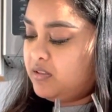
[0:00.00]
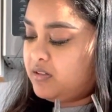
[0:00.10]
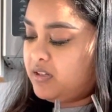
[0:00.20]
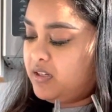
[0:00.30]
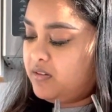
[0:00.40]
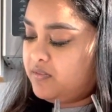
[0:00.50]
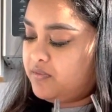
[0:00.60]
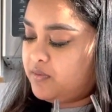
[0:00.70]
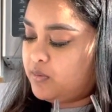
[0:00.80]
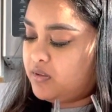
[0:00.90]
3,
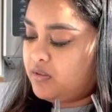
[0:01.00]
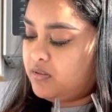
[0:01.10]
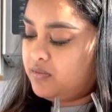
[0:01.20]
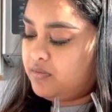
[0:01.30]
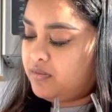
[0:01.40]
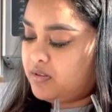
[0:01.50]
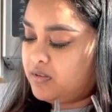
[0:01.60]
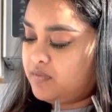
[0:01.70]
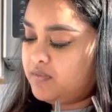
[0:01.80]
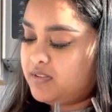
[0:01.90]
4,
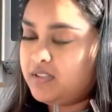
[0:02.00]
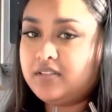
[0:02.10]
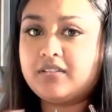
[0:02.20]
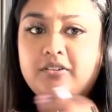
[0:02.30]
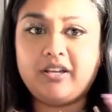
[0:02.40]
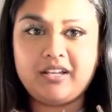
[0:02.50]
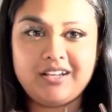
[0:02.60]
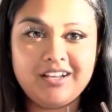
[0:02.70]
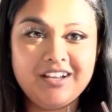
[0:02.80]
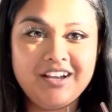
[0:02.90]
5, 6. Okay,
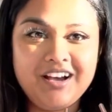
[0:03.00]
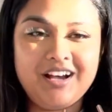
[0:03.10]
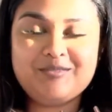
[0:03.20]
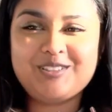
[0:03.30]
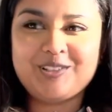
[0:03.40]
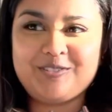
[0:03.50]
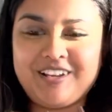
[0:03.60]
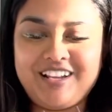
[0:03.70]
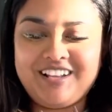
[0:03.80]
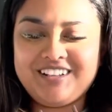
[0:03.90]
I'm so
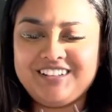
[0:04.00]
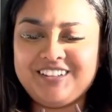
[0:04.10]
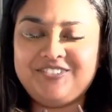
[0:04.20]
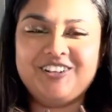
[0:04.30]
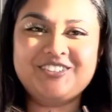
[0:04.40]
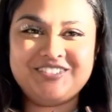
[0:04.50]
ready. The first